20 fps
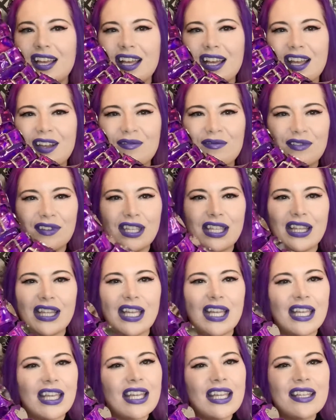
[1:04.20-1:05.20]
I really
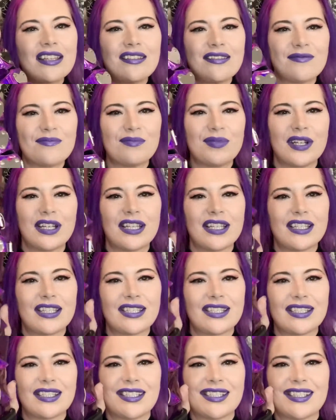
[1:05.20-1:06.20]
like it, but
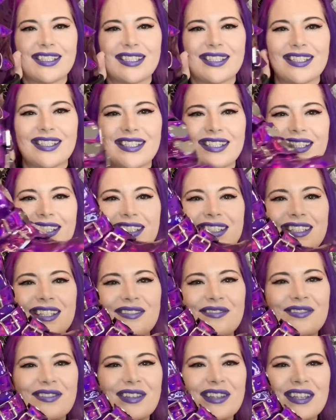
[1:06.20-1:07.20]

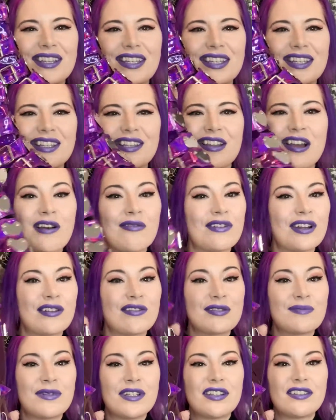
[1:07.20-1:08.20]
definitely not what I
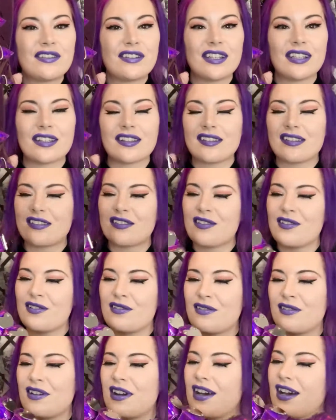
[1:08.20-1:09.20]
was picturing.
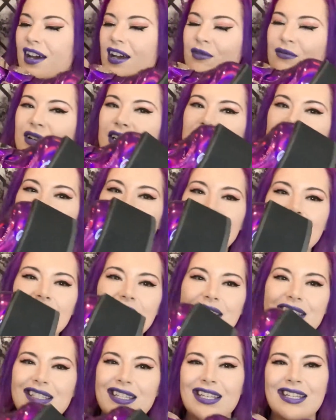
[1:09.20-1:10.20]
So I wish I could have
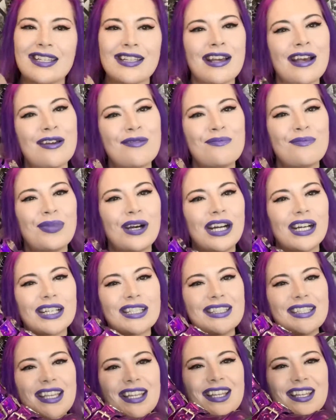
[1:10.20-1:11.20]
seen an
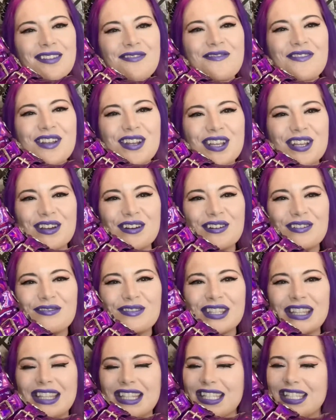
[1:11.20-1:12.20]
unboxing video
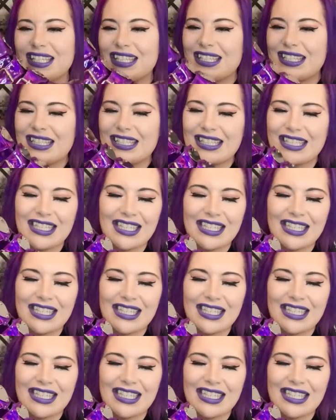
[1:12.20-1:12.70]
with these.